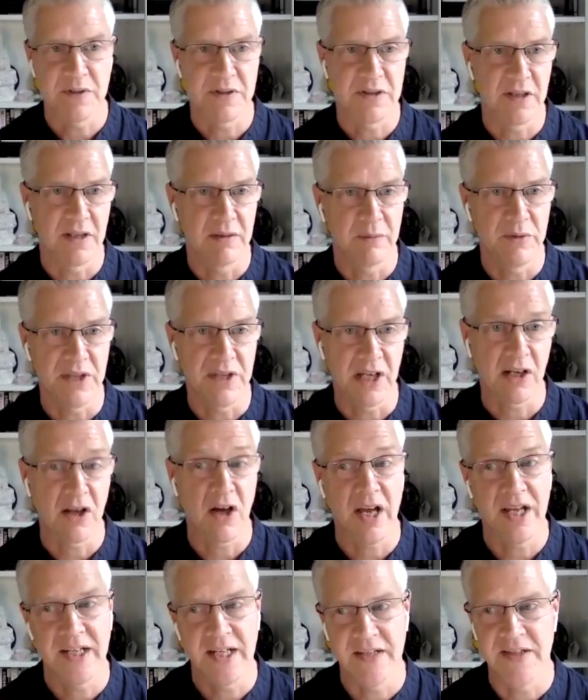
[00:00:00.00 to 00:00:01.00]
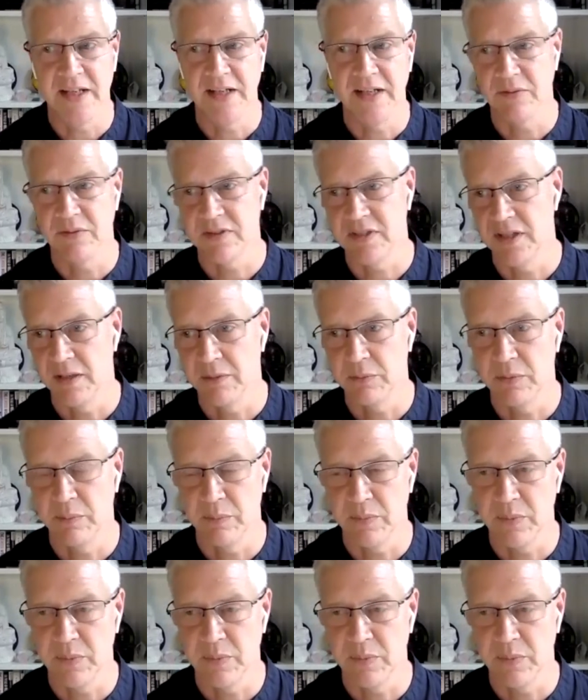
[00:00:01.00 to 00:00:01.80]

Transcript: with the client, and then, you know,